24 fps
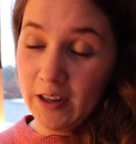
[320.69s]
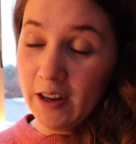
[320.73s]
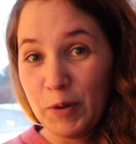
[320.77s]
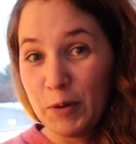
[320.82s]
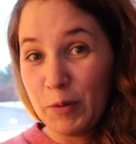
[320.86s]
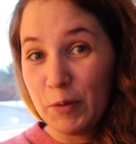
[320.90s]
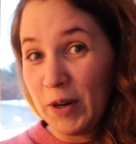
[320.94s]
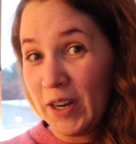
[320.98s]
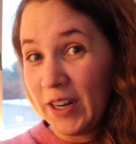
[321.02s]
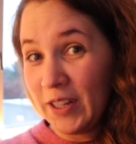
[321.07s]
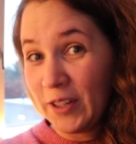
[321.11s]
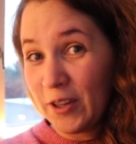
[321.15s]
But
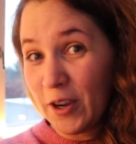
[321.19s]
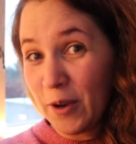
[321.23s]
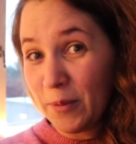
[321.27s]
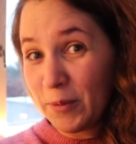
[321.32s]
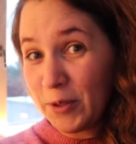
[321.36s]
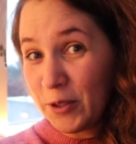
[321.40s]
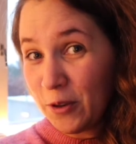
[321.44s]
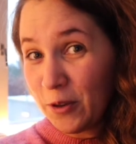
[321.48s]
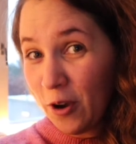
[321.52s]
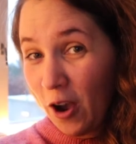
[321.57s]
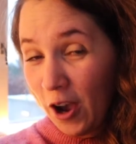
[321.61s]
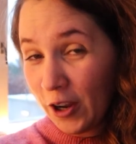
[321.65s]
when it comes
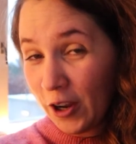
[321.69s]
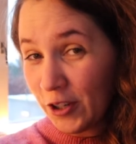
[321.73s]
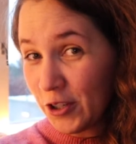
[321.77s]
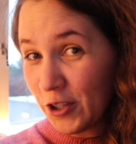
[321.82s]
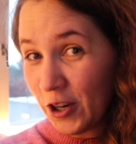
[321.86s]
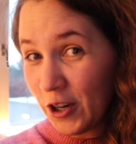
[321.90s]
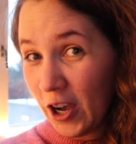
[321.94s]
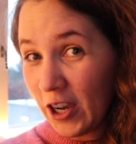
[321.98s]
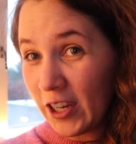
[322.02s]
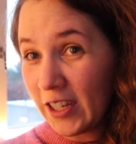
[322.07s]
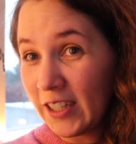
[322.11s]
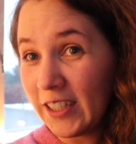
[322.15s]
to hot
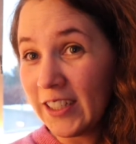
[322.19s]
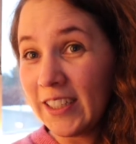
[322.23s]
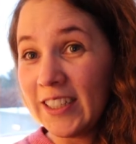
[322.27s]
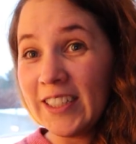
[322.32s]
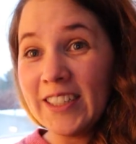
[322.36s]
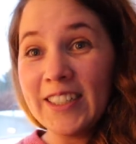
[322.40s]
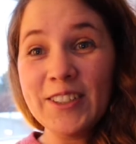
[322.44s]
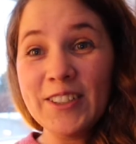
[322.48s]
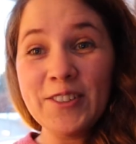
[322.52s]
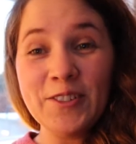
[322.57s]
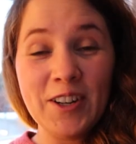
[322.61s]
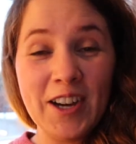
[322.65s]

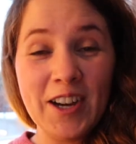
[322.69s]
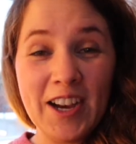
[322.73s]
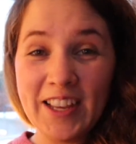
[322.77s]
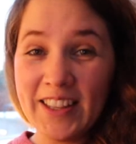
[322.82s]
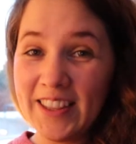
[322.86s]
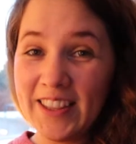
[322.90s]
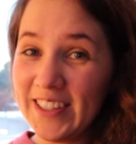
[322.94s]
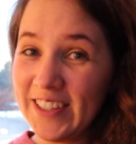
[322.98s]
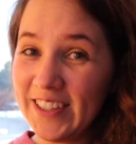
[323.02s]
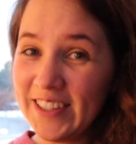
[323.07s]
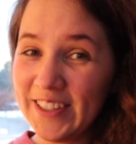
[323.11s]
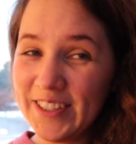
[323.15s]
chocolate or
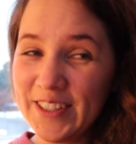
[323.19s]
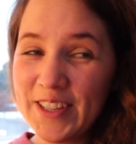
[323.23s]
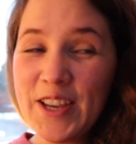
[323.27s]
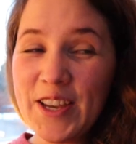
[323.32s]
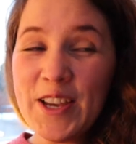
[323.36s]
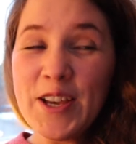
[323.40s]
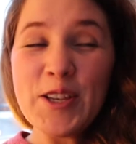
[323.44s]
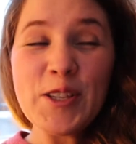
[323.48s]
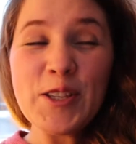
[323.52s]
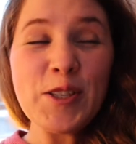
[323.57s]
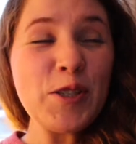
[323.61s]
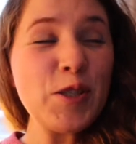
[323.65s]
other
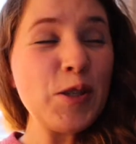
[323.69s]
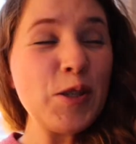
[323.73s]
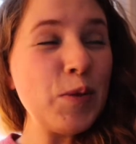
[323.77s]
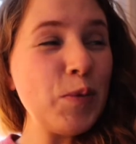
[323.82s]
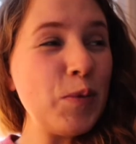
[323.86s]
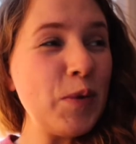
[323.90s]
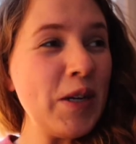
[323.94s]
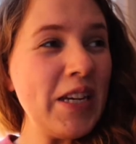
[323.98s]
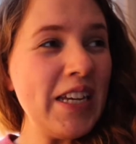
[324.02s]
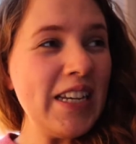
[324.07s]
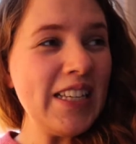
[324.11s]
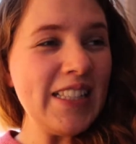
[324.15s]

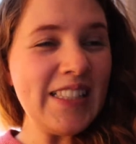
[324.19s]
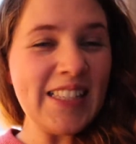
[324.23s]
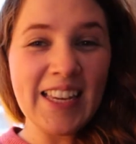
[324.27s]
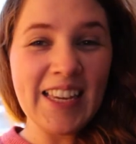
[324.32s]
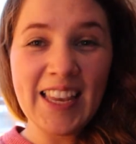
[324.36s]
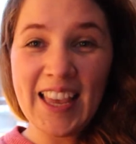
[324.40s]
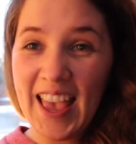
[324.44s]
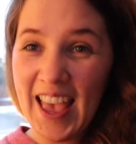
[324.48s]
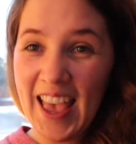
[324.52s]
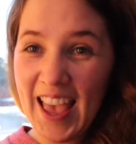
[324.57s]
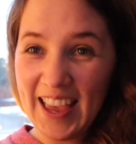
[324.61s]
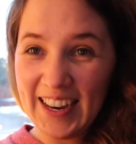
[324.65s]
sweets and
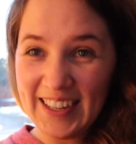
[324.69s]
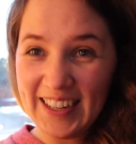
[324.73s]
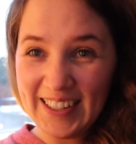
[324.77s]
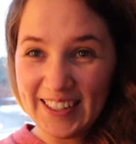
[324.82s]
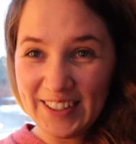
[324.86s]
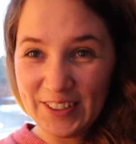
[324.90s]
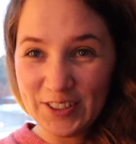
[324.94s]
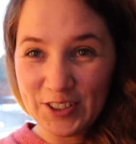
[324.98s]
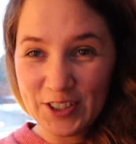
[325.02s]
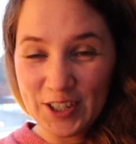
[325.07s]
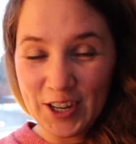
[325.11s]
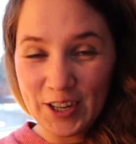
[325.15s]
candy
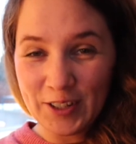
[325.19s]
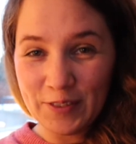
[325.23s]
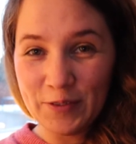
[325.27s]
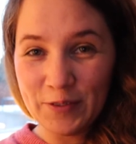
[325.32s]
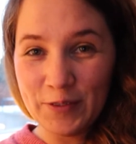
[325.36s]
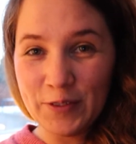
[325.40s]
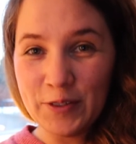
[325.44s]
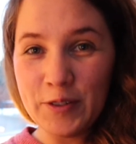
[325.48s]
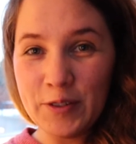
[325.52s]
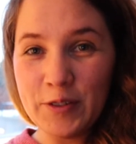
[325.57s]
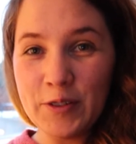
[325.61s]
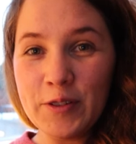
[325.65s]
and junk
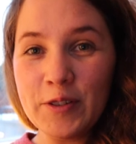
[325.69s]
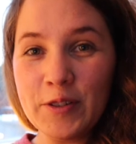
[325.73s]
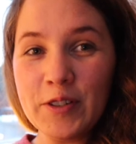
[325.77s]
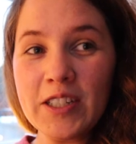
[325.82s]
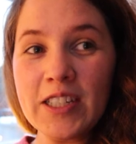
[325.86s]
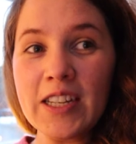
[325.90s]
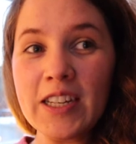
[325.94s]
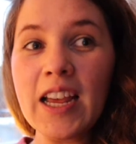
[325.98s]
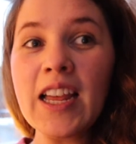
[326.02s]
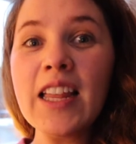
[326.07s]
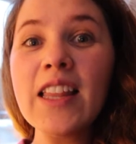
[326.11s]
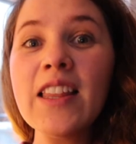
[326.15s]
food,
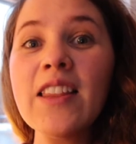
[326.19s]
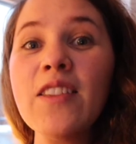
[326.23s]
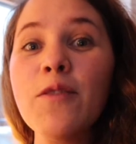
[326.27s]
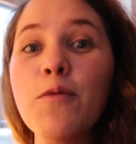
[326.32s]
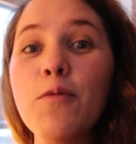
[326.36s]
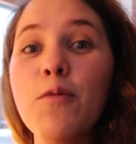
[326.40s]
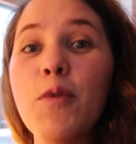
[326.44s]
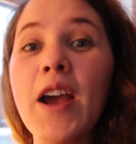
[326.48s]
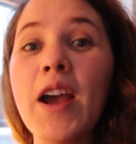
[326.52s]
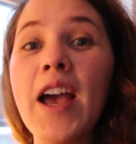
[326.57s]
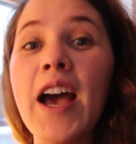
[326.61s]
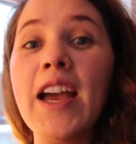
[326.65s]

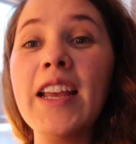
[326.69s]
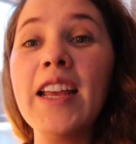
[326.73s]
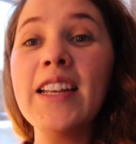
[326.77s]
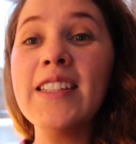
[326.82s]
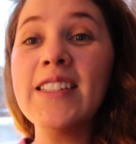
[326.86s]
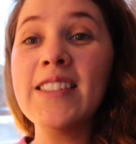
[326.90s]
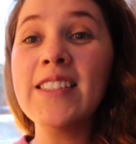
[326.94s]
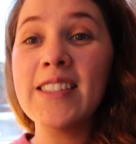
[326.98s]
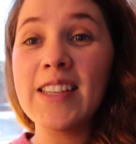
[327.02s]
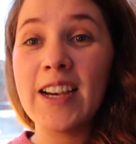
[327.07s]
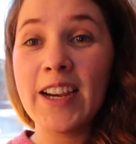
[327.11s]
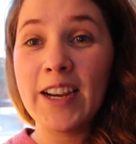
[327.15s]
where I
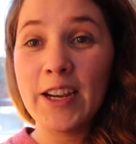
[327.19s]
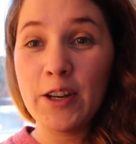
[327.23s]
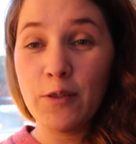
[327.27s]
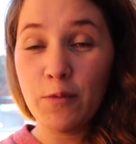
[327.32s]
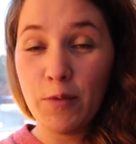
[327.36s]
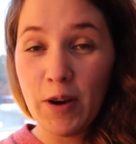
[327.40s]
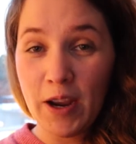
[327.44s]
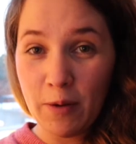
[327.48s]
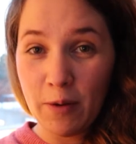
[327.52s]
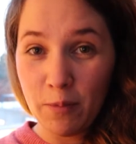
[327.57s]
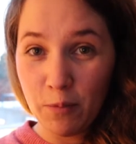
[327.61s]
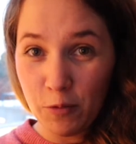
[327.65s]
decide
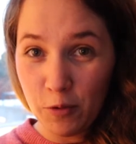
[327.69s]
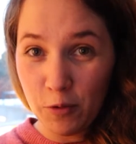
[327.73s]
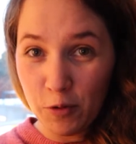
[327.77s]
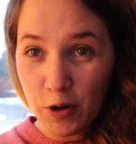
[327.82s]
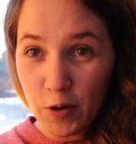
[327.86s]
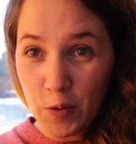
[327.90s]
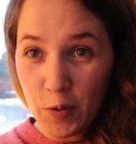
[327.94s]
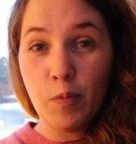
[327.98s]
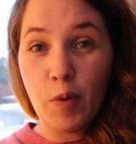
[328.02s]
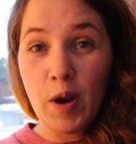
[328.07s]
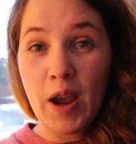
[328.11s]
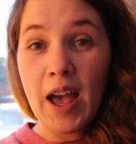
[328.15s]
way
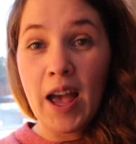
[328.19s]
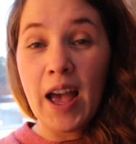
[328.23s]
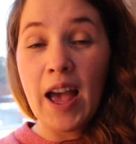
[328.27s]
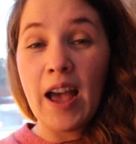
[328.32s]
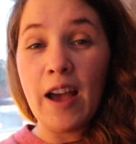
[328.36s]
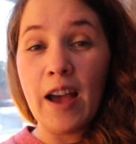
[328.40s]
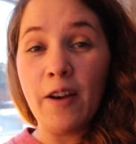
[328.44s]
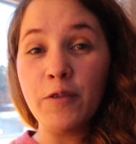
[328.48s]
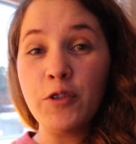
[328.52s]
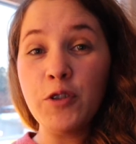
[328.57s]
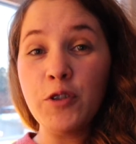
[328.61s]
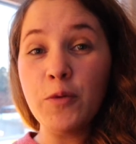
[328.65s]
more, where I
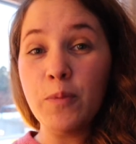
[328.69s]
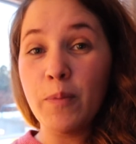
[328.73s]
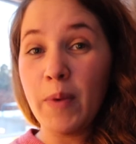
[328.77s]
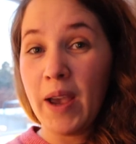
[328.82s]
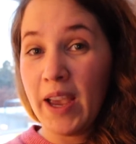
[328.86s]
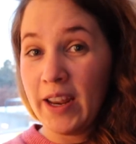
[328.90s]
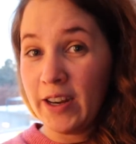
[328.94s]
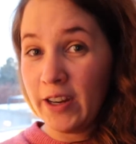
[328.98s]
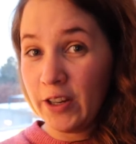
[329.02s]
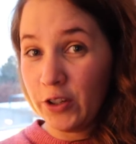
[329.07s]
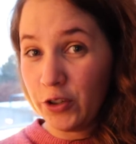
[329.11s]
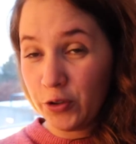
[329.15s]
have to
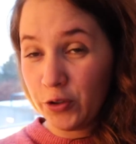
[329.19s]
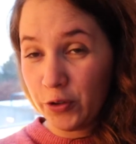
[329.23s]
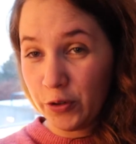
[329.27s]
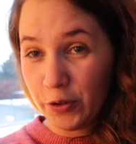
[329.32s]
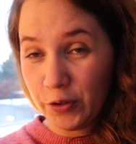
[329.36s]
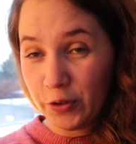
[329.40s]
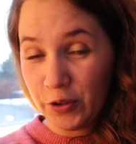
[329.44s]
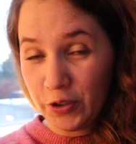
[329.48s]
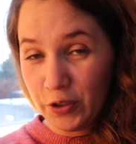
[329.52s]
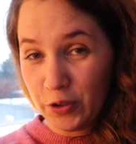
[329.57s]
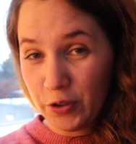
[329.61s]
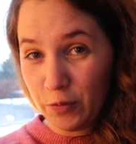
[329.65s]
manage
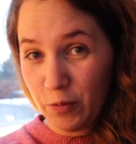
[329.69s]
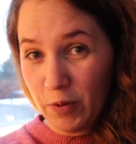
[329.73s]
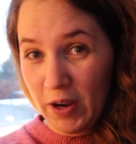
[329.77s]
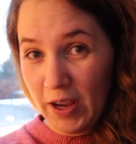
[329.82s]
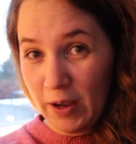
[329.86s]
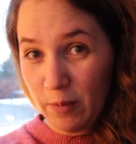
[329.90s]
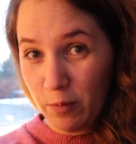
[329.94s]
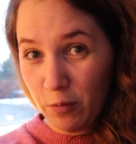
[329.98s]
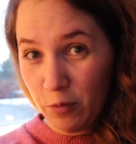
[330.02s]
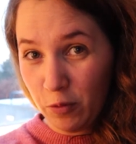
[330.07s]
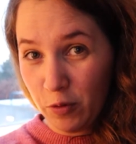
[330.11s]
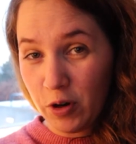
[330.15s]
urges way
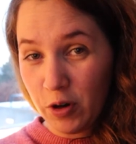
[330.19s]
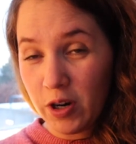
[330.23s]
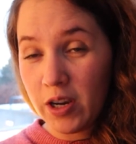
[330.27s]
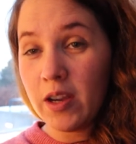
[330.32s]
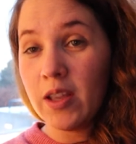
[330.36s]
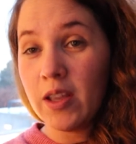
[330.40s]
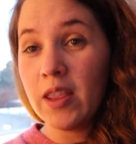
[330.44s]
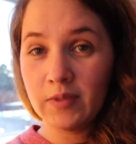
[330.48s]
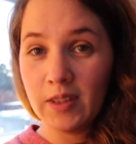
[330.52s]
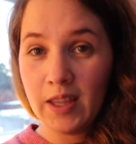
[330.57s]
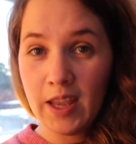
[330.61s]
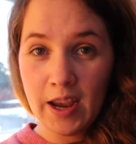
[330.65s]
more,
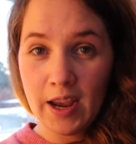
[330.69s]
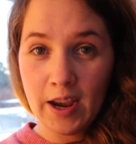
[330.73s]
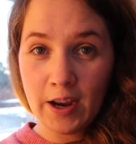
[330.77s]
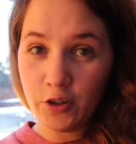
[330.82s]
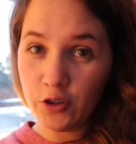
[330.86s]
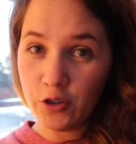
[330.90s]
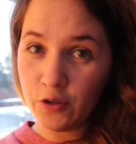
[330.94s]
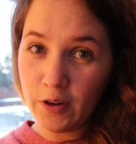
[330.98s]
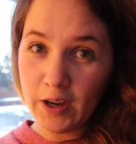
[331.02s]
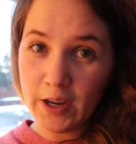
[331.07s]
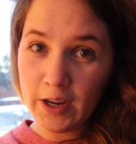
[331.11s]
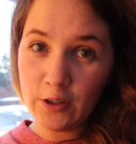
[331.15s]
there I
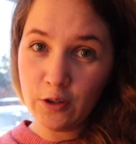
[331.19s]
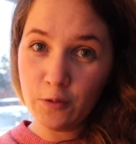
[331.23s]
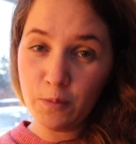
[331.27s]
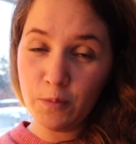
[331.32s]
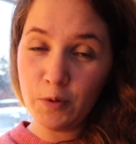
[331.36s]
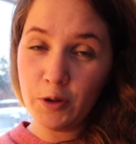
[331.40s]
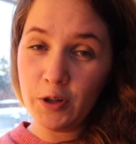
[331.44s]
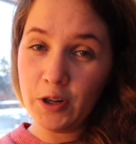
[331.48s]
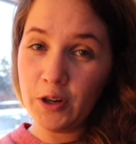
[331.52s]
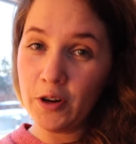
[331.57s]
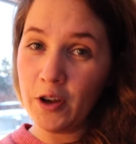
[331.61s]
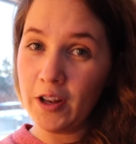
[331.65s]
try to
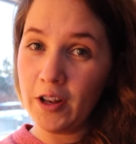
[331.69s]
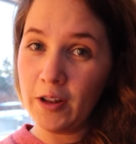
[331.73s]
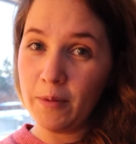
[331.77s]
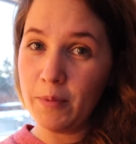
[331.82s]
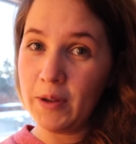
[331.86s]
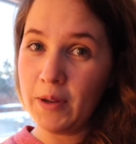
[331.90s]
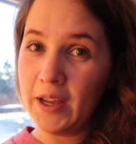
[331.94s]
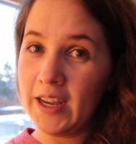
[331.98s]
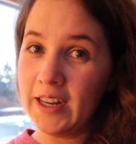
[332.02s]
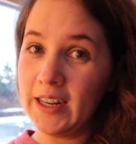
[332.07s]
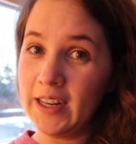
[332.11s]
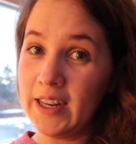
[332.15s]
put it on the
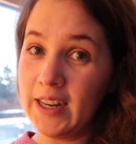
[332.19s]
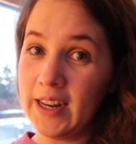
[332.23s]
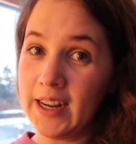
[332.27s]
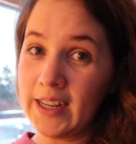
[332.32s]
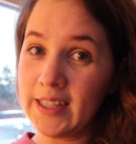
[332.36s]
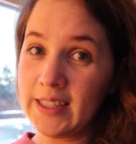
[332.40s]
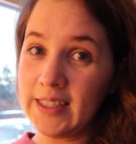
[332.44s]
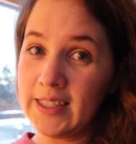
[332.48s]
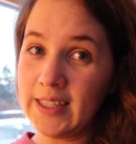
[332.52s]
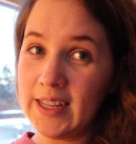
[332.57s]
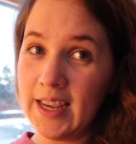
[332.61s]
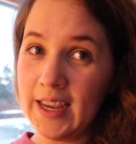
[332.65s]
plan the
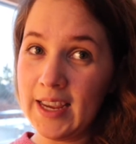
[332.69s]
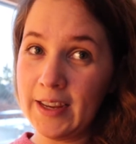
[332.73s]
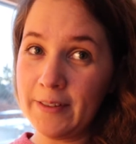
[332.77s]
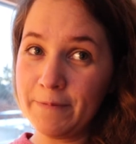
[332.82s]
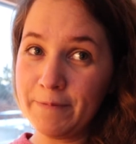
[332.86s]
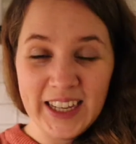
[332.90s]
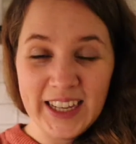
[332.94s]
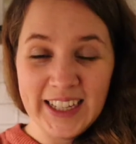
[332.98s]
next day.